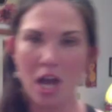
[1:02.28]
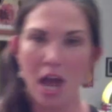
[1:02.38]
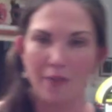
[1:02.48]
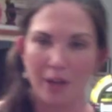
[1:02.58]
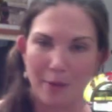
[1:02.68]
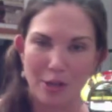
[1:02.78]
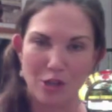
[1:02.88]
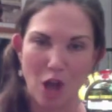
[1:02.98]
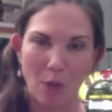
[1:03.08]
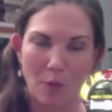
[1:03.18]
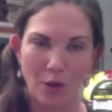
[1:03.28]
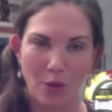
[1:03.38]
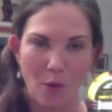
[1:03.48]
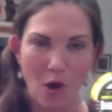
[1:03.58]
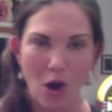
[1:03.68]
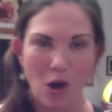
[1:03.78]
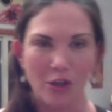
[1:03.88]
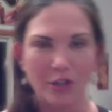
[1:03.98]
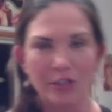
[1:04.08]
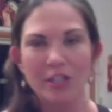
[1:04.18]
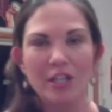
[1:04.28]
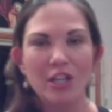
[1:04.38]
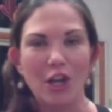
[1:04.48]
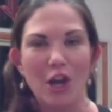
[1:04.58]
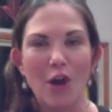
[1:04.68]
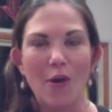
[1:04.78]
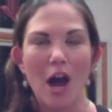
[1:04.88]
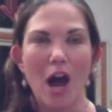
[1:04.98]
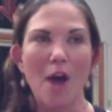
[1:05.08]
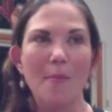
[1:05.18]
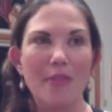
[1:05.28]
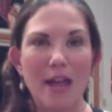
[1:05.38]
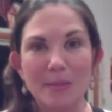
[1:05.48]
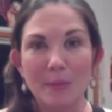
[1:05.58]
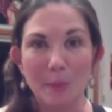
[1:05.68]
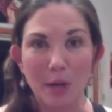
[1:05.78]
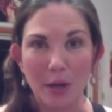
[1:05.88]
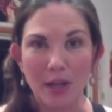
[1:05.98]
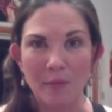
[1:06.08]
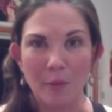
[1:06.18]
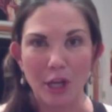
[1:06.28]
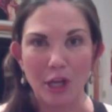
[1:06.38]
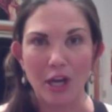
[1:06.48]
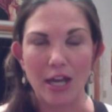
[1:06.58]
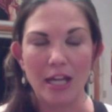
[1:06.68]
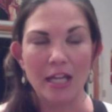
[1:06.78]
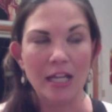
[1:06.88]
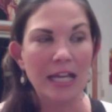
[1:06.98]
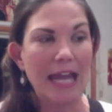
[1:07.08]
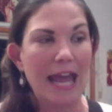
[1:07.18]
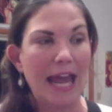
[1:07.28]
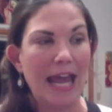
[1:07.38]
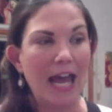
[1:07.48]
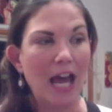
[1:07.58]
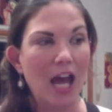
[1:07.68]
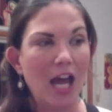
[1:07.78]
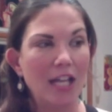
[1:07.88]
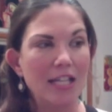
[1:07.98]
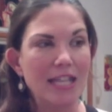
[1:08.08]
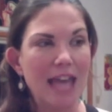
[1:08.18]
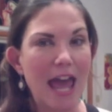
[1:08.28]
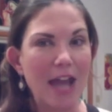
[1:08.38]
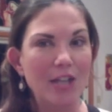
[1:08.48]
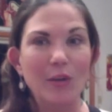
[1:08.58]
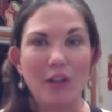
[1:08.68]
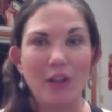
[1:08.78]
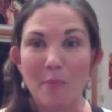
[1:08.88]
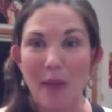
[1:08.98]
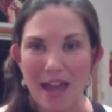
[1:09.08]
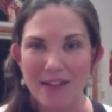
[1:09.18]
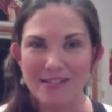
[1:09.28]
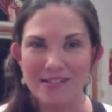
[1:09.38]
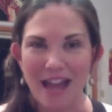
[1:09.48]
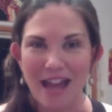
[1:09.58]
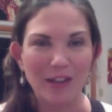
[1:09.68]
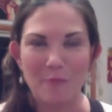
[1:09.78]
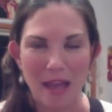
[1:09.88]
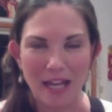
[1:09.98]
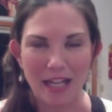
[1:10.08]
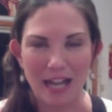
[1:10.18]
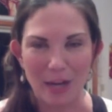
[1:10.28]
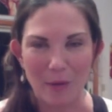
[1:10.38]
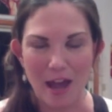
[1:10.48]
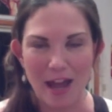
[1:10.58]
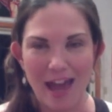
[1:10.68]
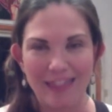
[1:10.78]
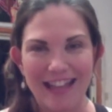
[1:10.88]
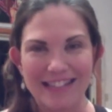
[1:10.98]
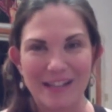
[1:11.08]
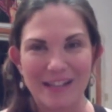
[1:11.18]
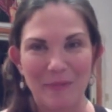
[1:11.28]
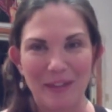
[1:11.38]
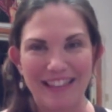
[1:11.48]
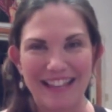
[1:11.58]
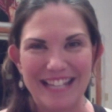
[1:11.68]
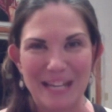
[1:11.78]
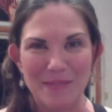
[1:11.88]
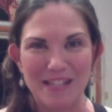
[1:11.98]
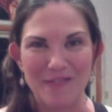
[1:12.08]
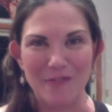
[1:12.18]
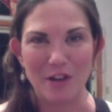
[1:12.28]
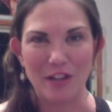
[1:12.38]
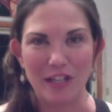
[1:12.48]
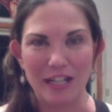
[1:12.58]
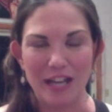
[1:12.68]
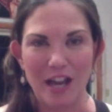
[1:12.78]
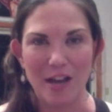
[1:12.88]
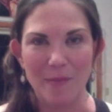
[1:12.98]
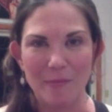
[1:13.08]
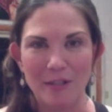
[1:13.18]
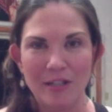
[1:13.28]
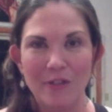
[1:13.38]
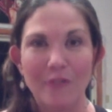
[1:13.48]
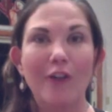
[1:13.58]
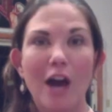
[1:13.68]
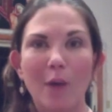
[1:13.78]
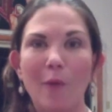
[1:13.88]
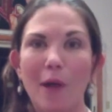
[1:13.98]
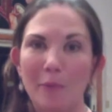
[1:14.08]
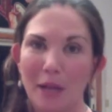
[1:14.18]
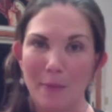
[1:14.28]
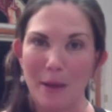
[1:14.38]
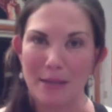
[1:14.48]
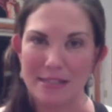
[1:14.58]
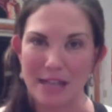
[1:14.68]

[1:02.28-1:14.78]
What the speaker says: have like my chalkboard on the wall, and that's been pretty good. And then doing a lot of banks. I love banking anyway, and that's something that keeps it really fun while I'm playing by myself.